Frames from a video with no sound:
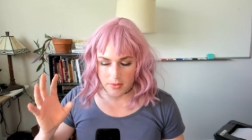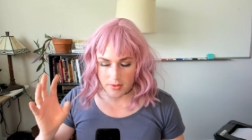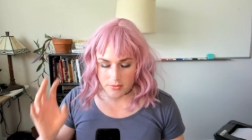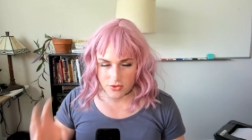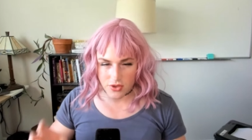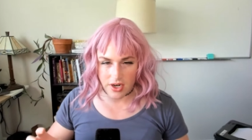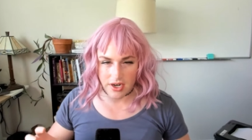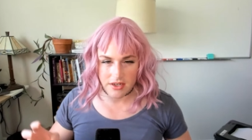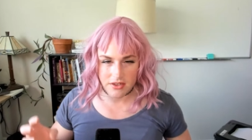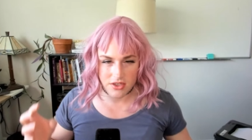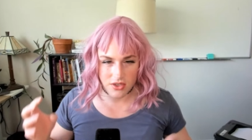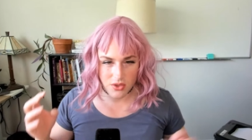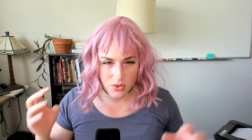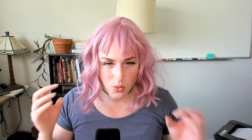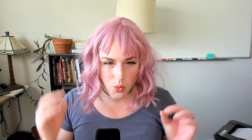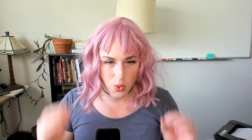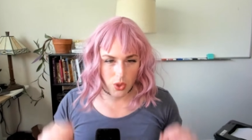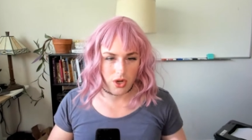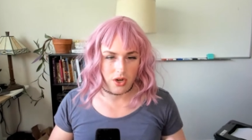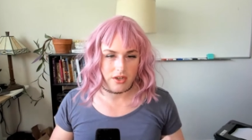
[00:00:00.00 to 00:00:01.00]
trying to
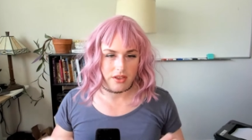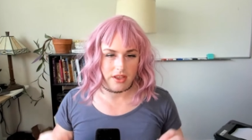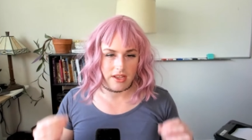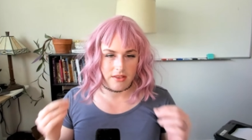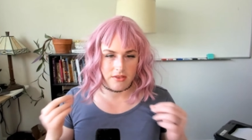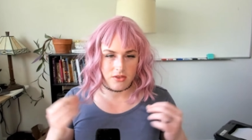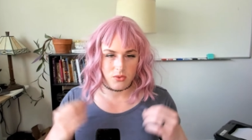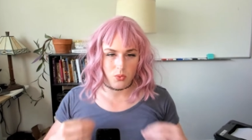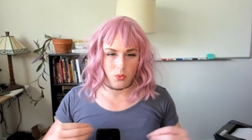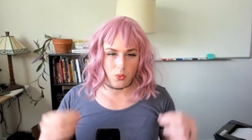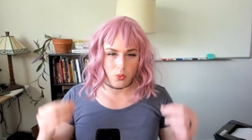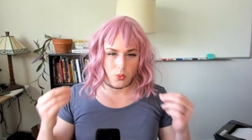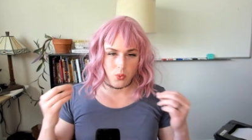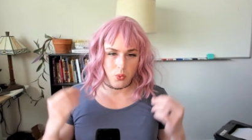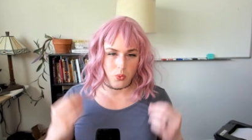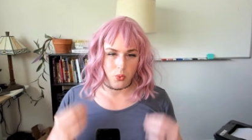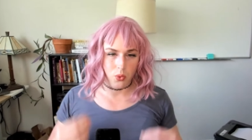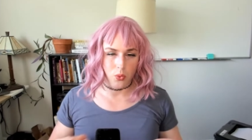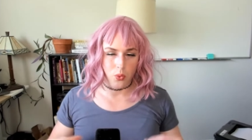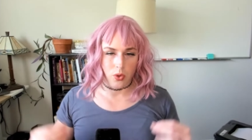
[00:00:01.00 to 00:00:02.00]
work. That's
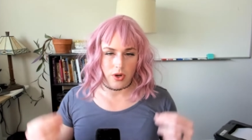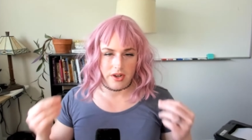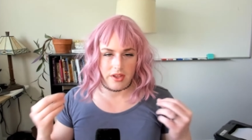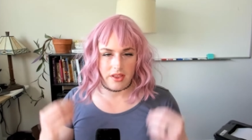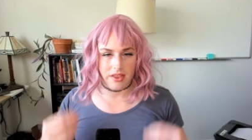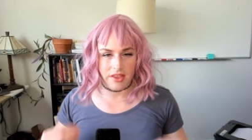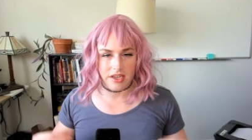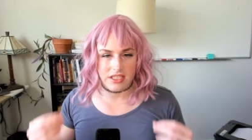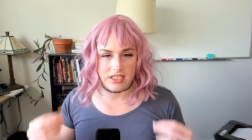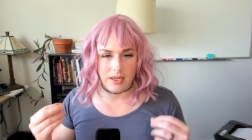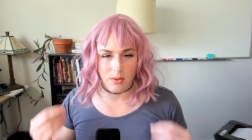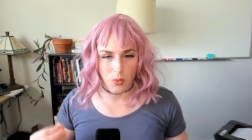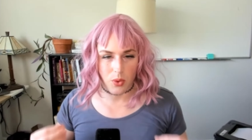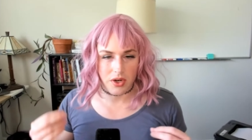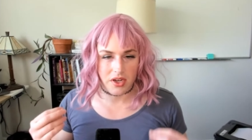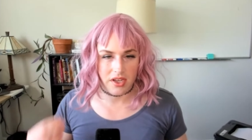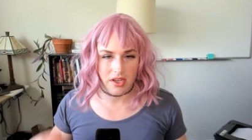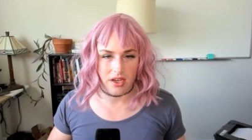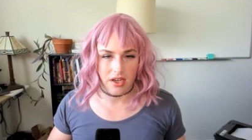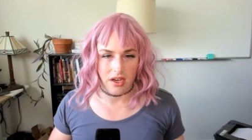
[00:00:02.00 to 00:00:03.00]
one of the things I'm
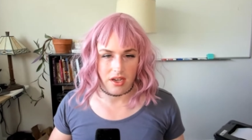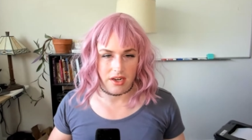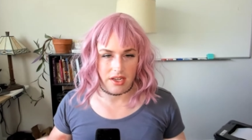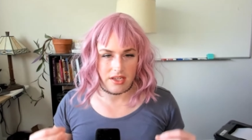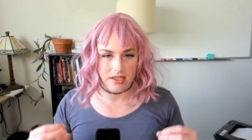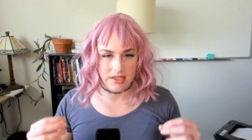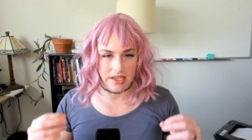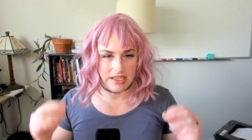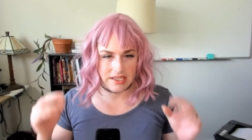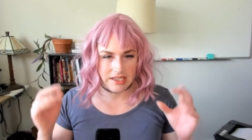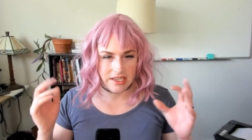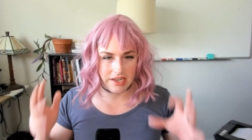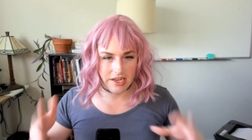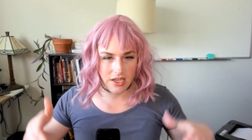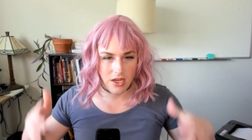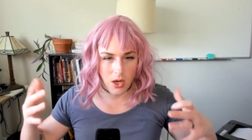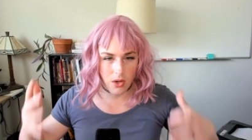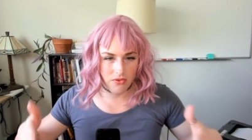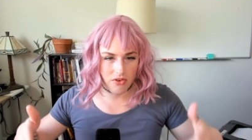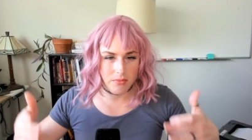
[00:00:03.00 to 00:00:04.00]
working on is like
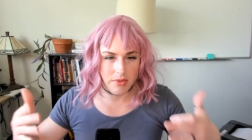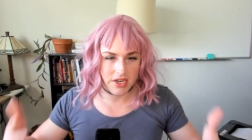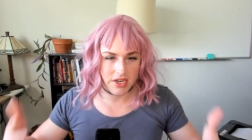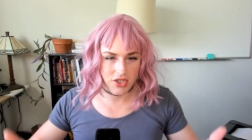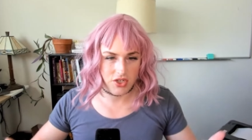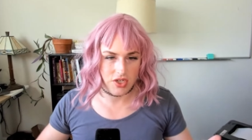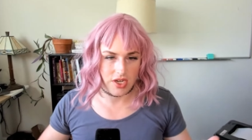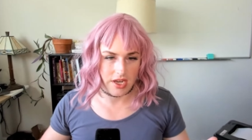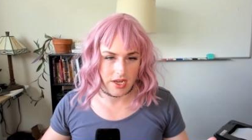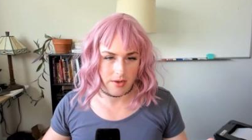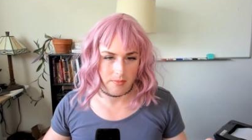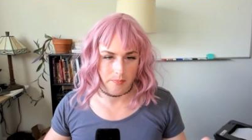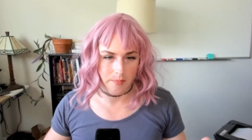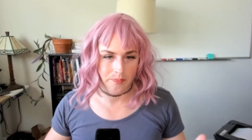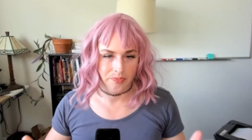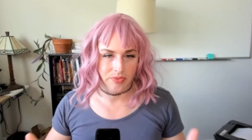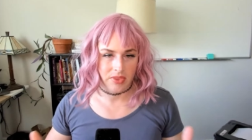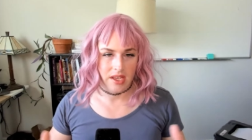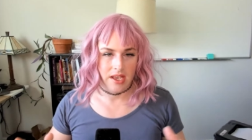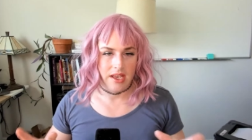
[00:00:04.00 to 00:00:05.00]
getting over my shame.
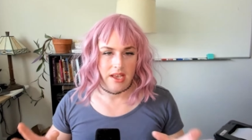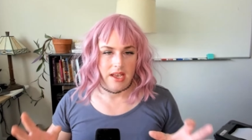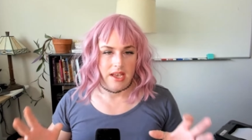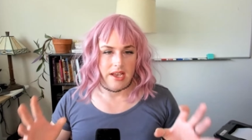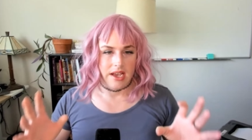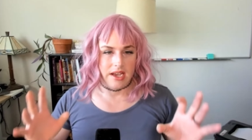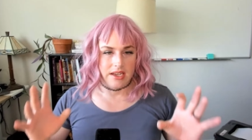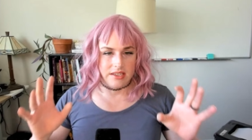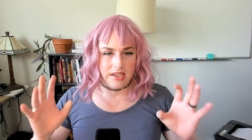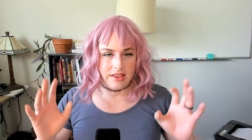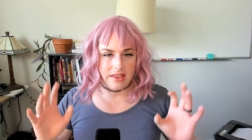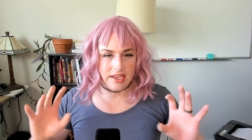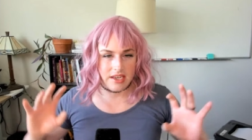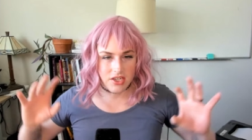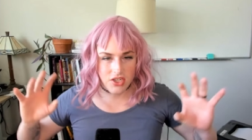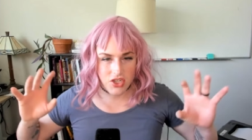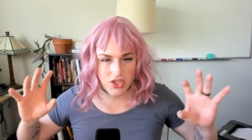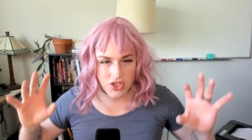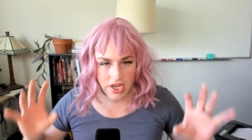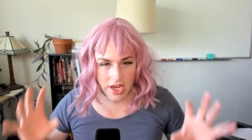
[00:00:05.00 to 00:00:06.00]
So I
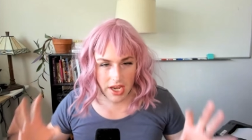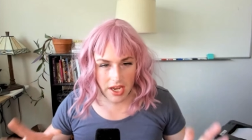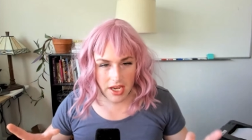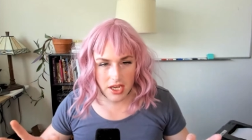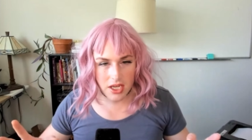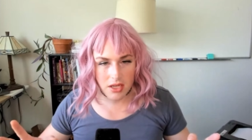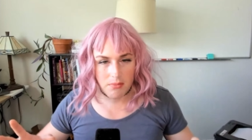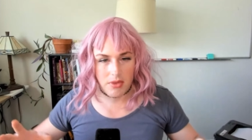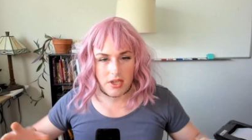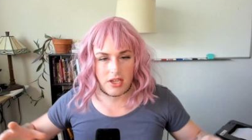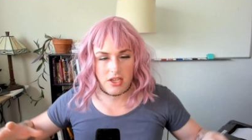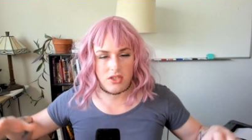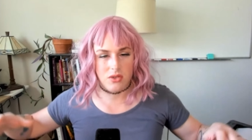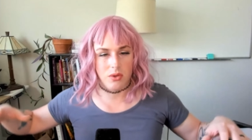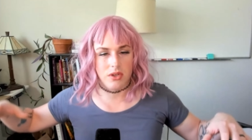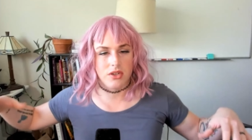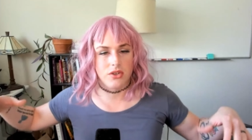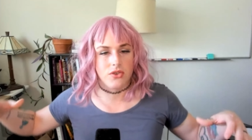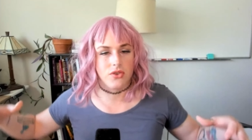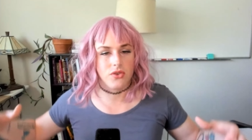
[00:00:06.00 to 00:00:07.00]
think shame is
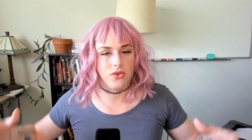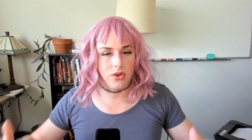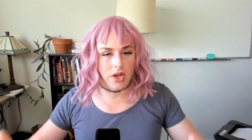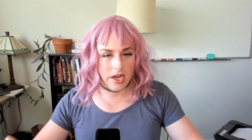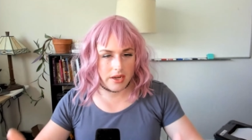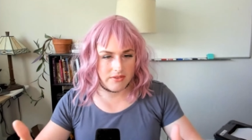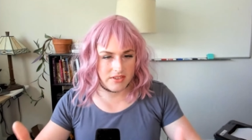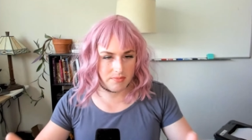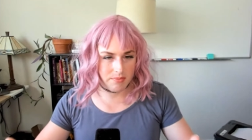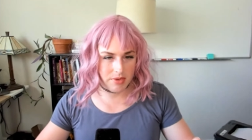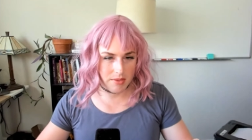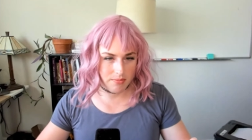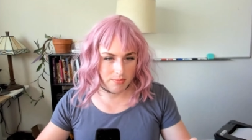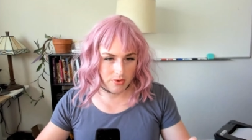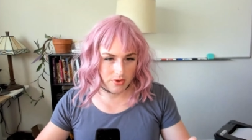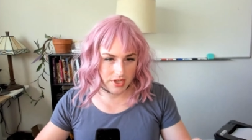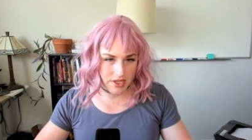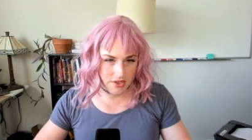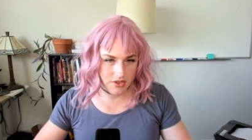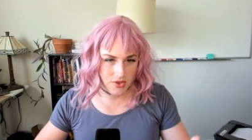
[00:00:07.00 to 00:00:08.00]
what drives
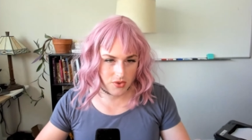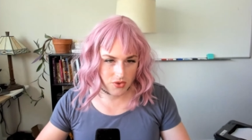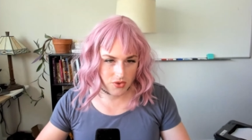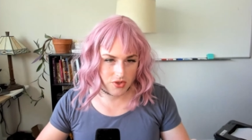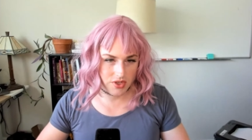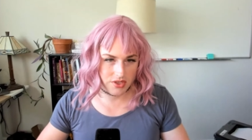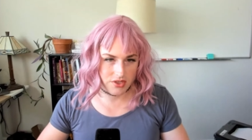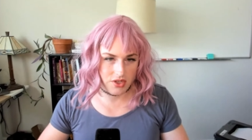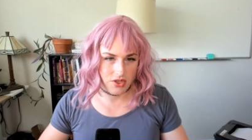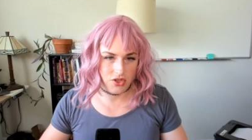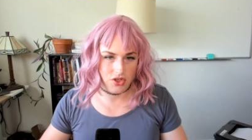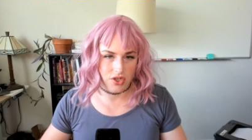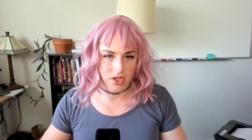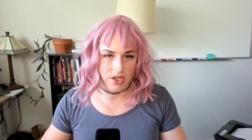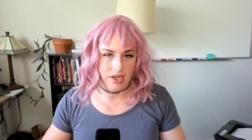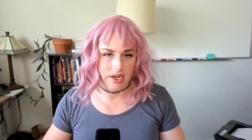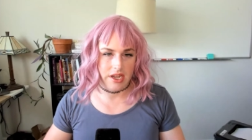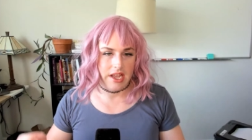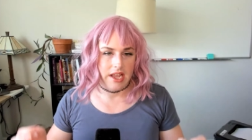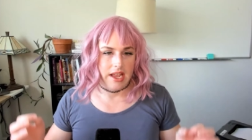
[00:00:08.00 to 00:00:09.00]
people into transition.
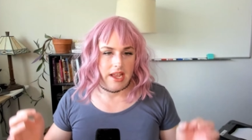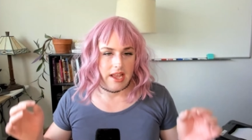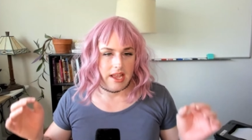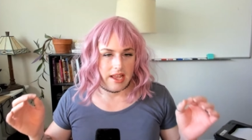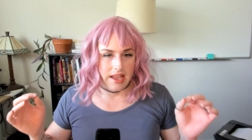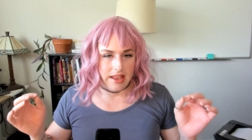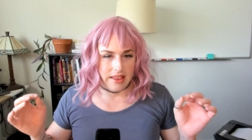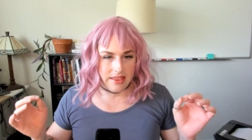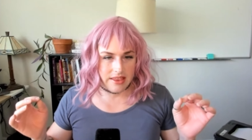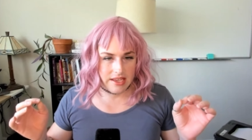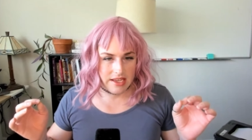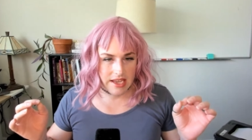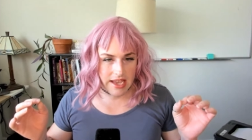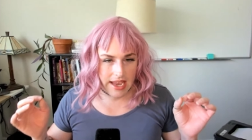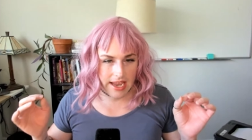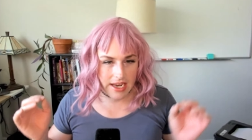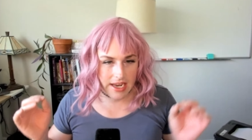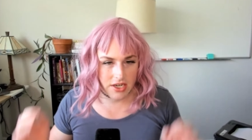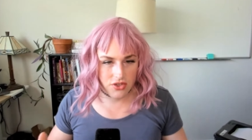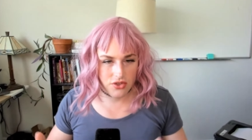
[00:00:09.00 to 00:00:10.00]
The
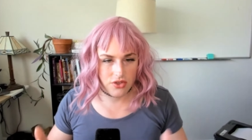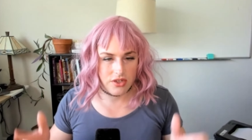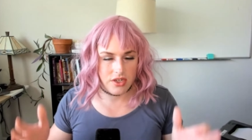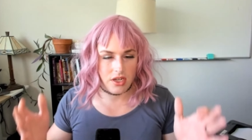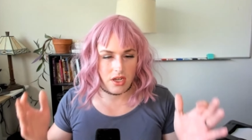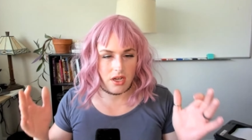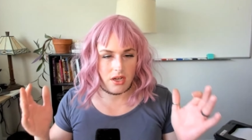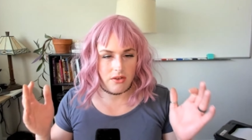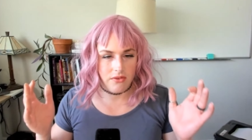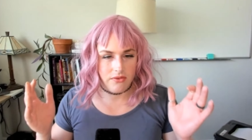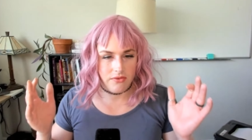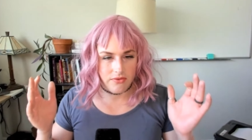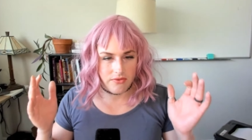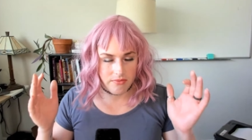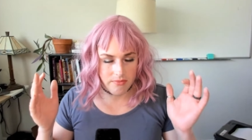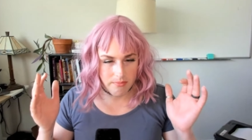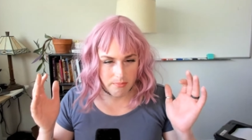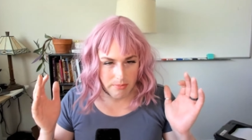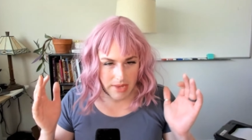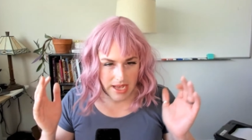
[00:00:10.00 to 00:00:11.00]
hatred of
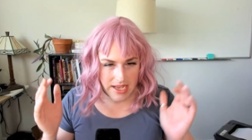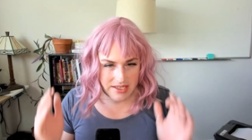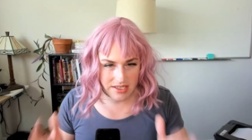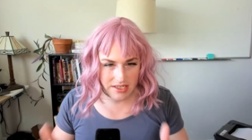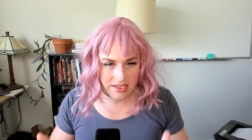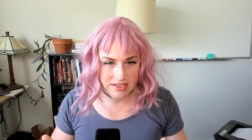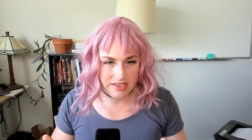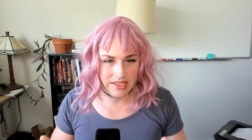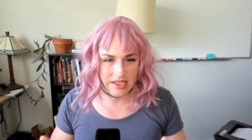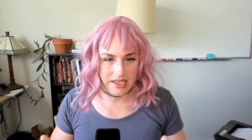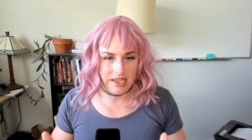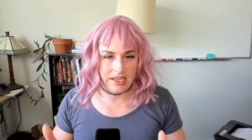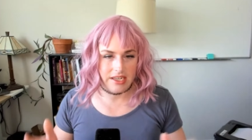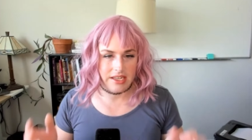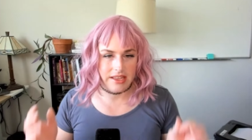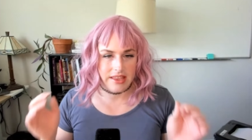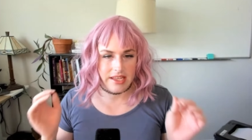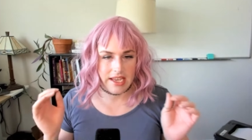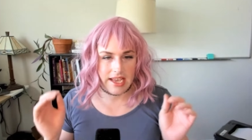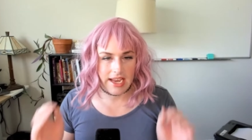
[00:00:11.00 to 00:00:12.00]

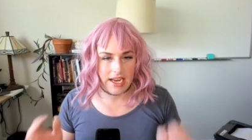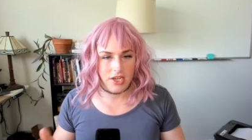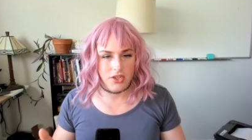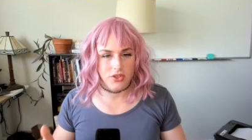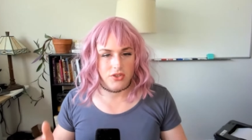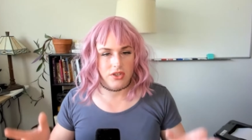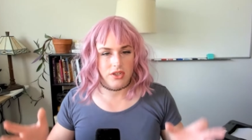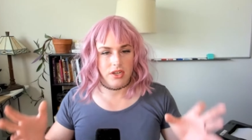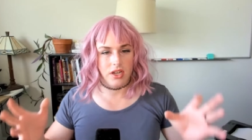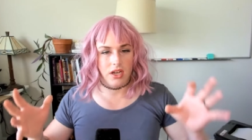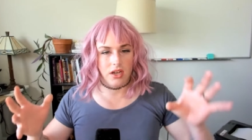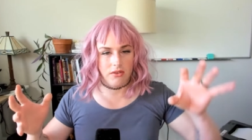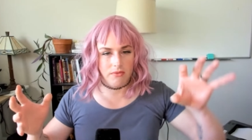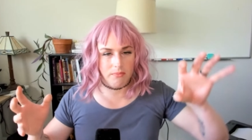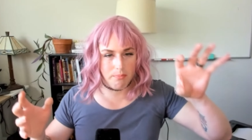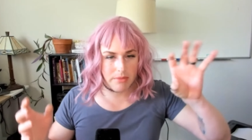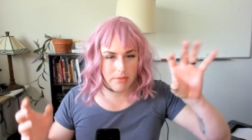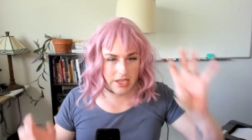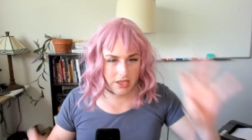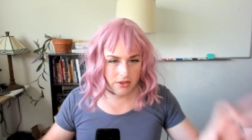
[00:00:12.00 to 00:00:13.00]
masculinity, the hatred
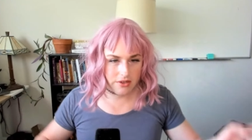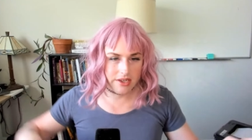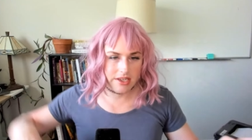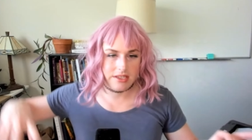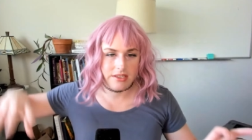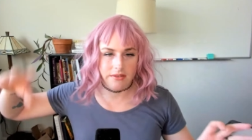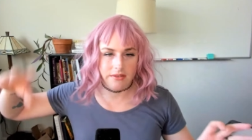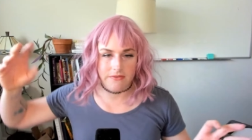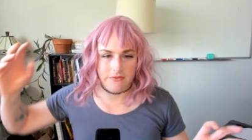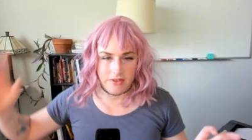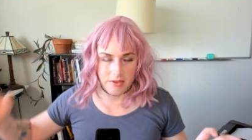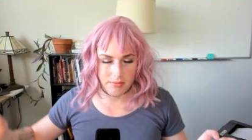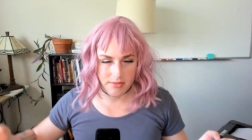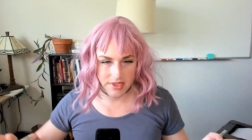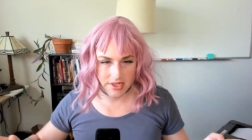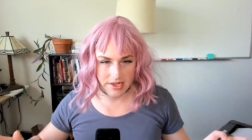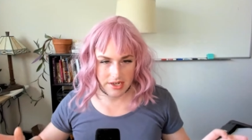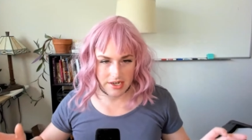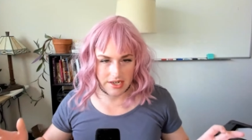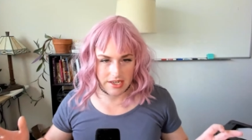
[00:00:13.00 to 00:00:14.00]
of maleness and
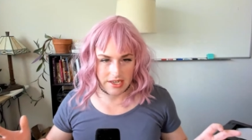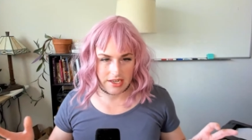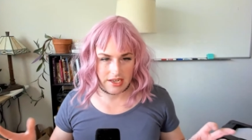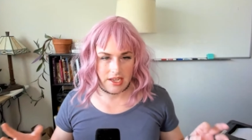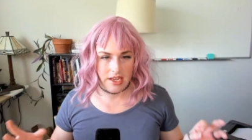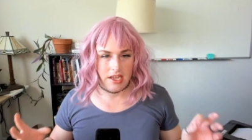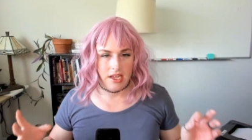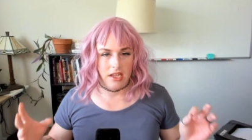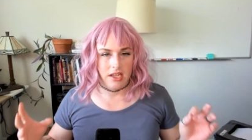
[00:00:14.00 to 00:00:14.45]
femininity